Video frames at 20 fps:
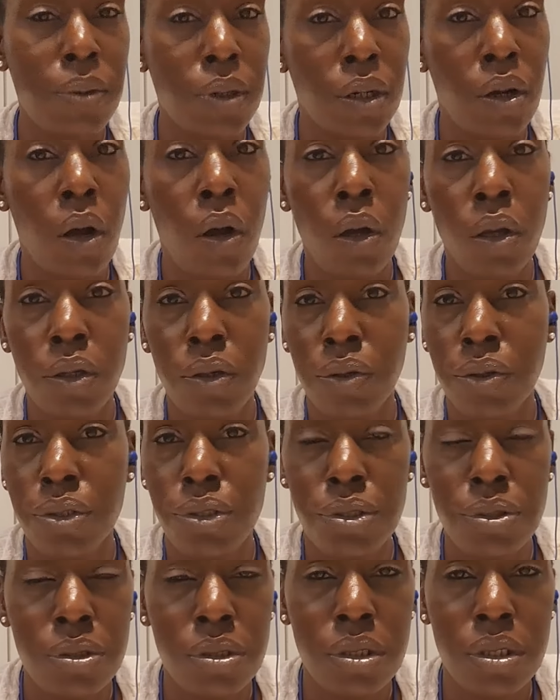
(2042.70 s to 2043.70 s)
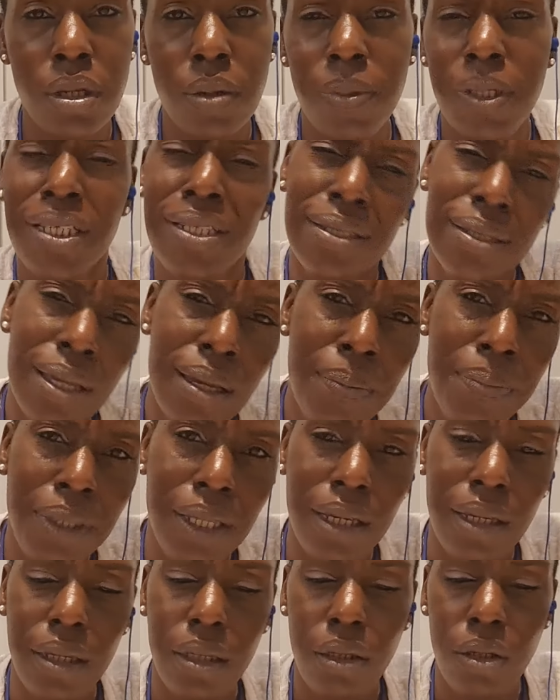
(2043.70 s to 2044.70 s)
to call your insurance company,
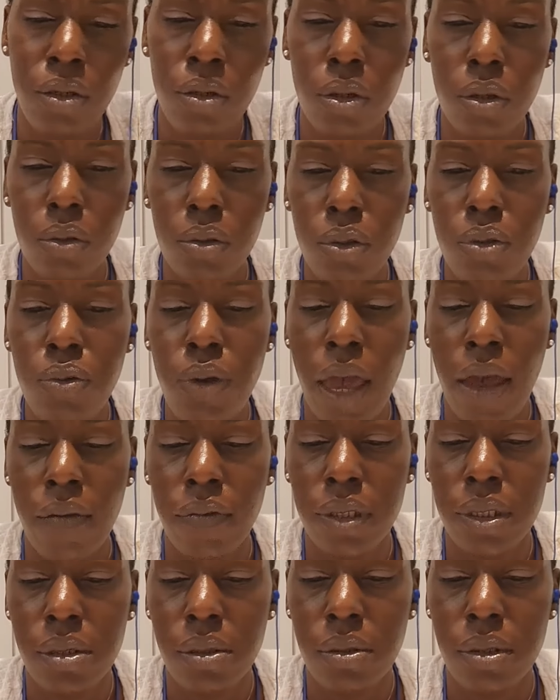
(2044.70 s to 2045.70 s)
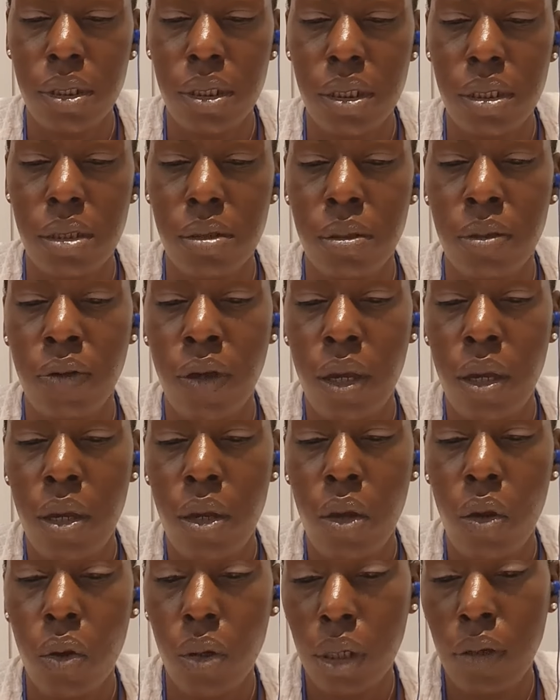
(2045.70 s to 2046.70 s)
something. You have a certain sense of,
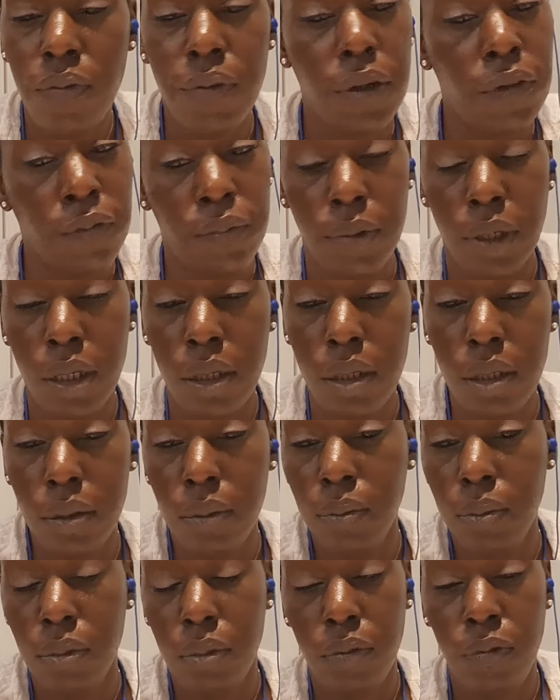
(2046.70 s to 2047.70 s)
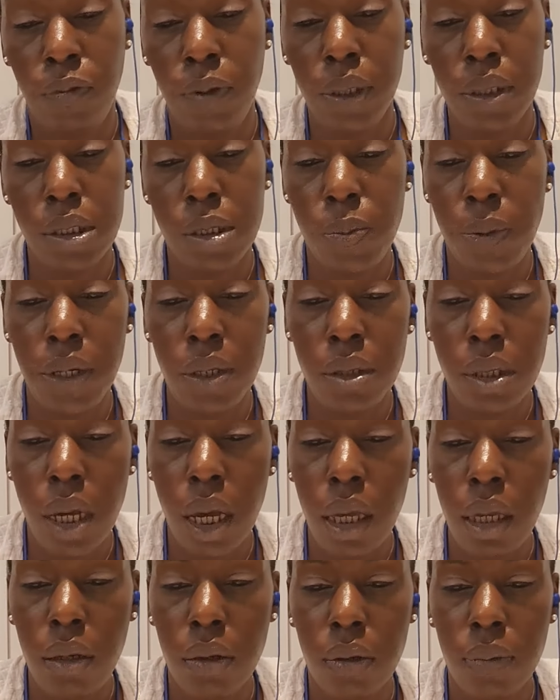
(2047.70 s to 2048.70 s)
or even a fucking spare
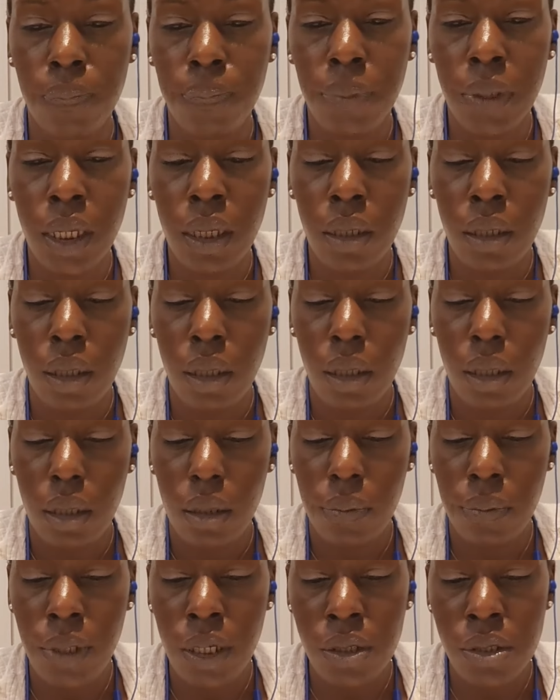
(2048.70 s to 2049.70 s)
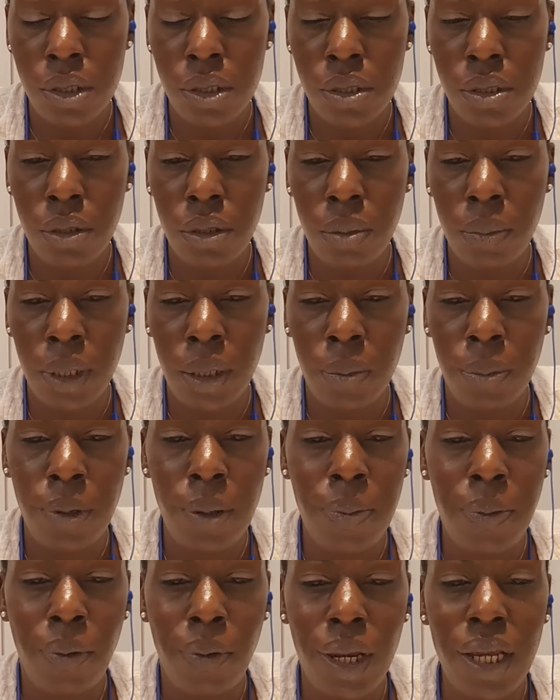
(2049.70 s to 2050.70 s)
tire. And there's a certain amount of
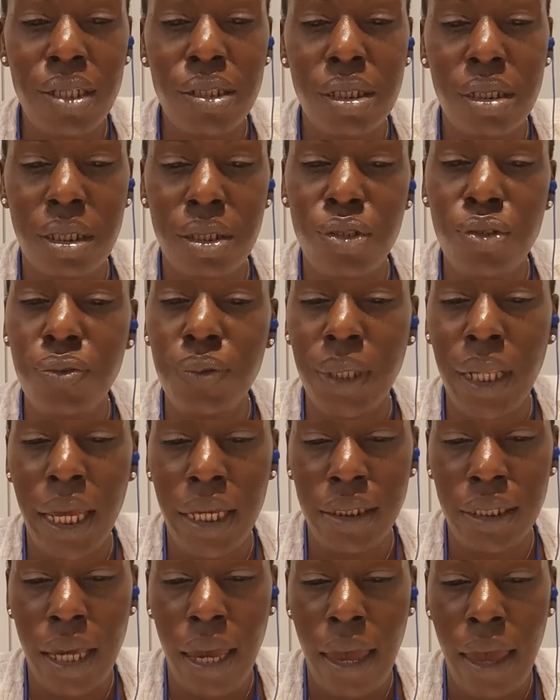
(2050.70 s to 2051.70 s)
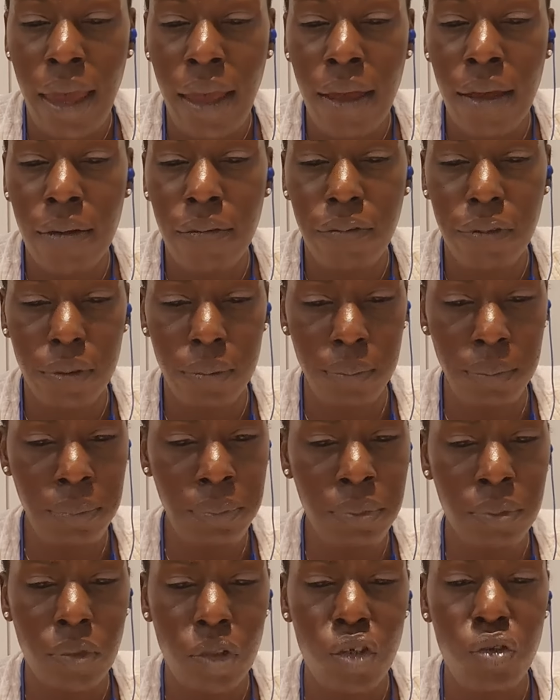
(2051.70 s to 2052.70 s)
preparation that you would like to have.
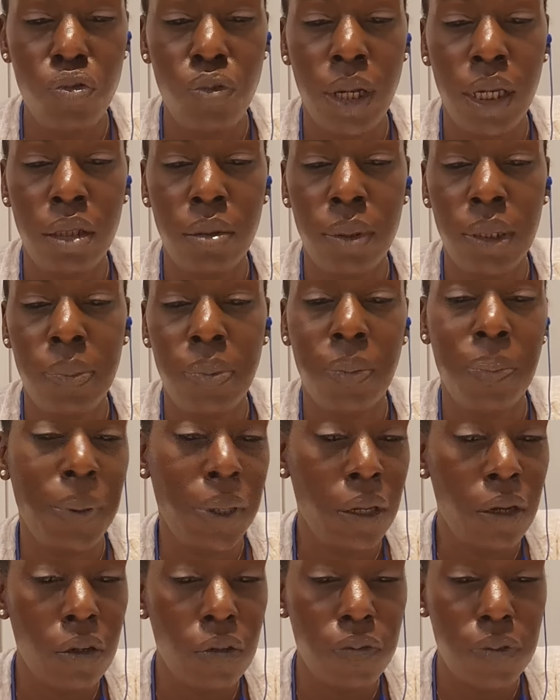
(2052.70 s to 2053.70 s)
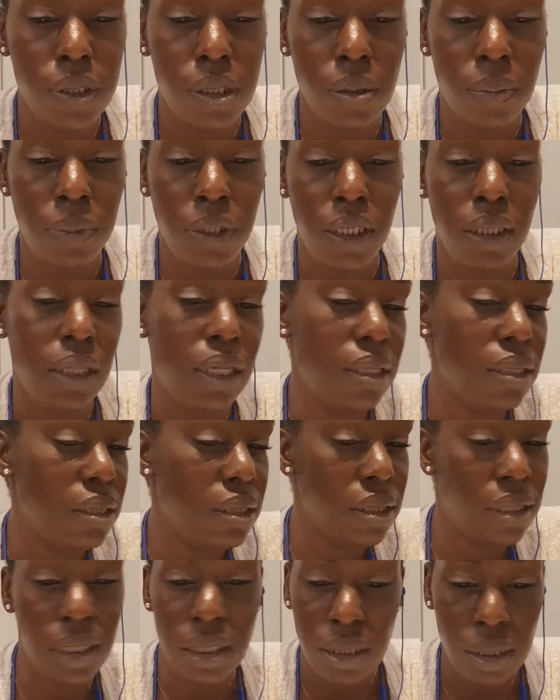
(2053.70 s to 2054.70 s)
You'd rather be prepared for something that
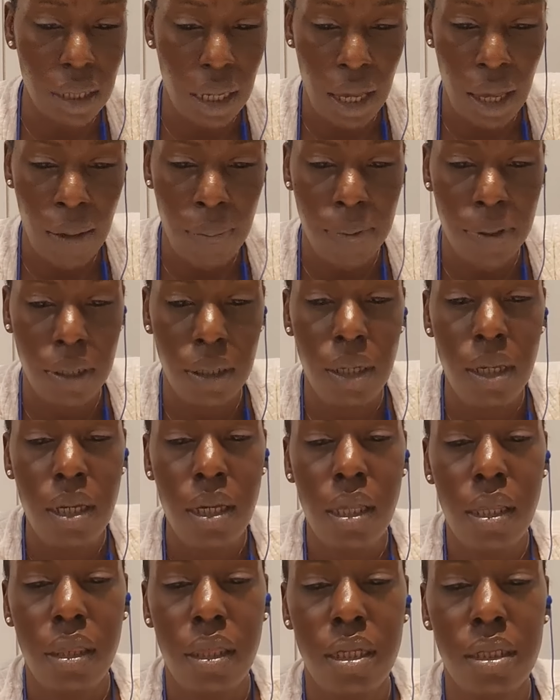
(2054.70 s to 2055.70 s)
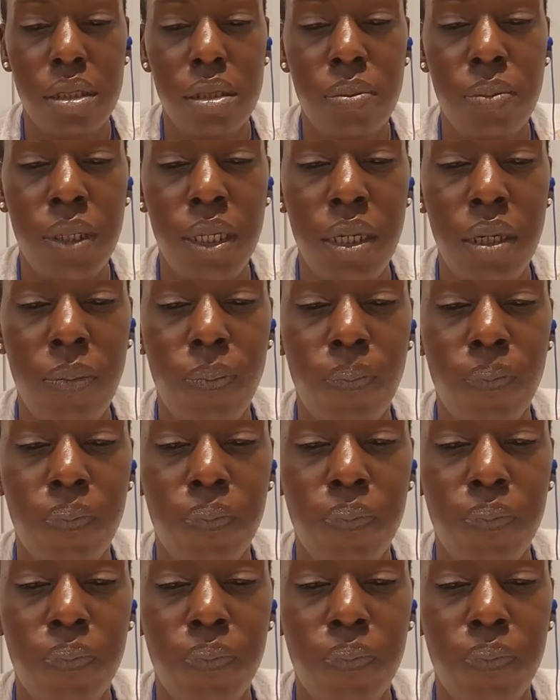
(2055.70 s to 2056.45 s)
doesn't happen than to be